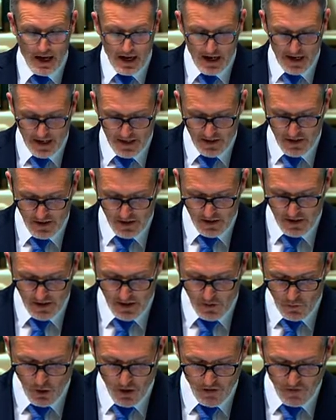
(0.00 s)

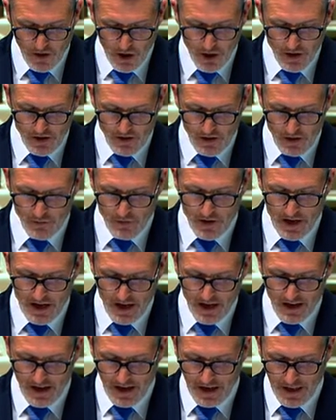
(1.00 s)
It's worth noting that for
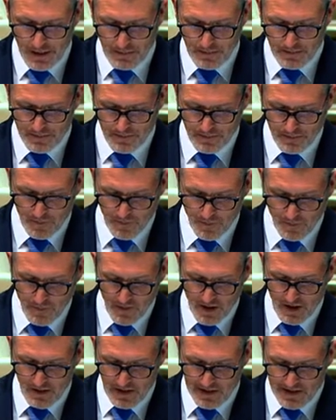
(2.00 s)
India,
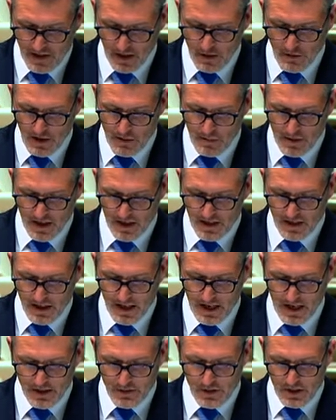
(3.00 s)
this agreement is the
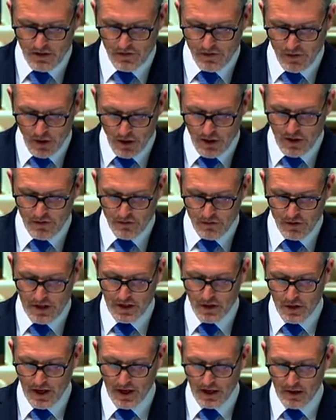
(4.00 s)
country's first free
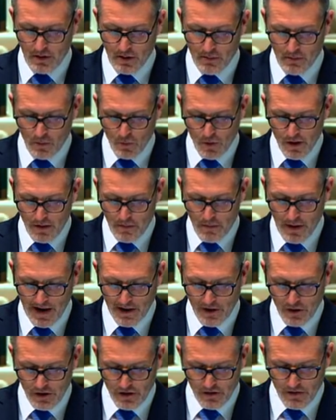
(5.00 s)
trade agreement with a
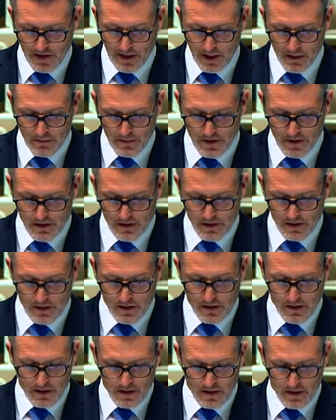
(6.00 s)
major developed
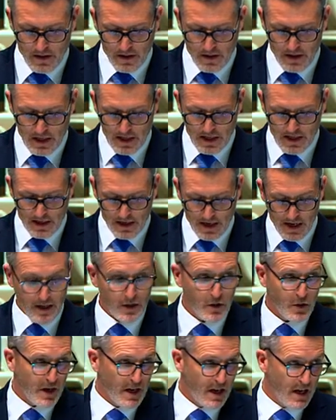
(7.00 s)

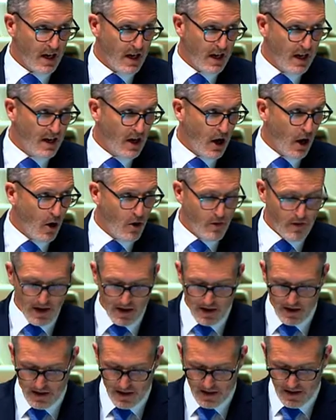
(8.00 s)
country in
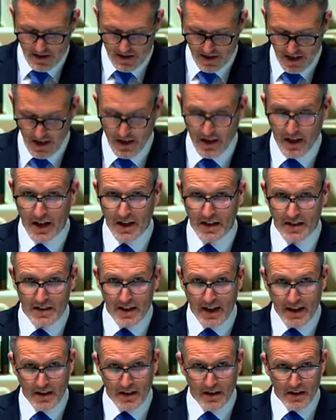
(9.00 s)
over 10 years.
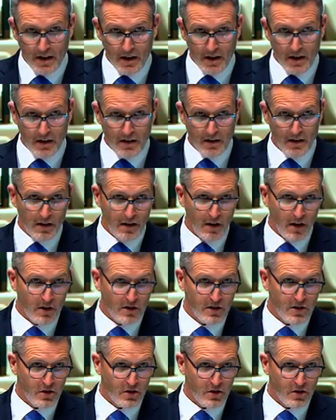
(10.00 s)
That goes to